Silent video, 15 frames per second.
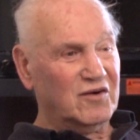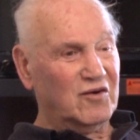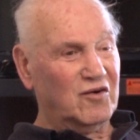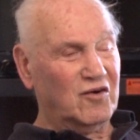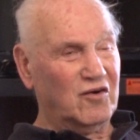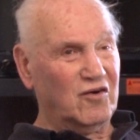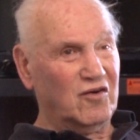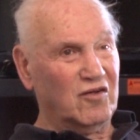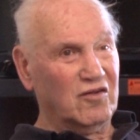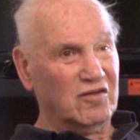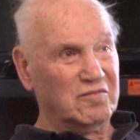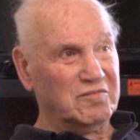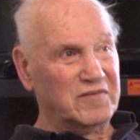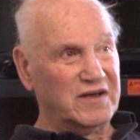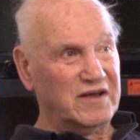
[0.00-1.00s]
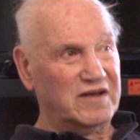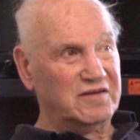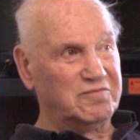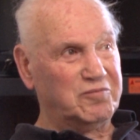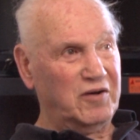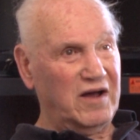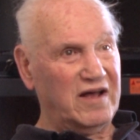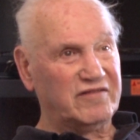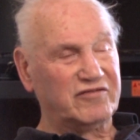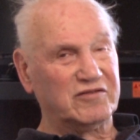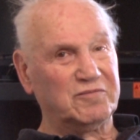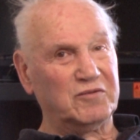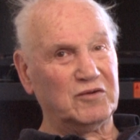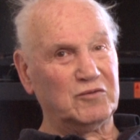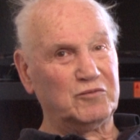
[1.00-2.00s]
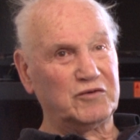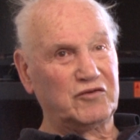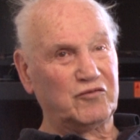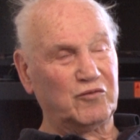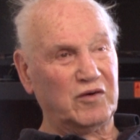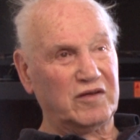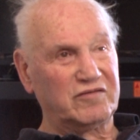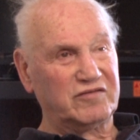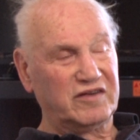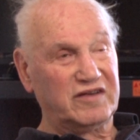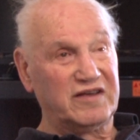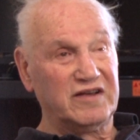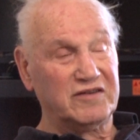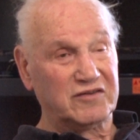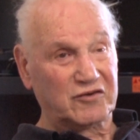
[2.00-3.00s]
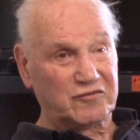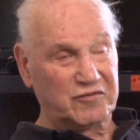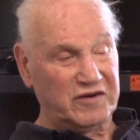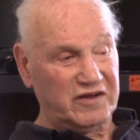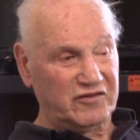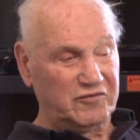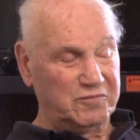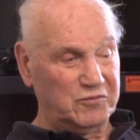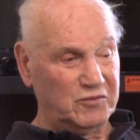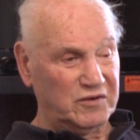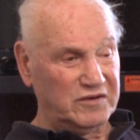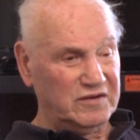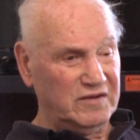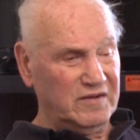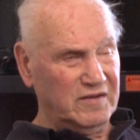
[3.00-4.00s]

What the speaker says: all made possible, which was a kinder transport,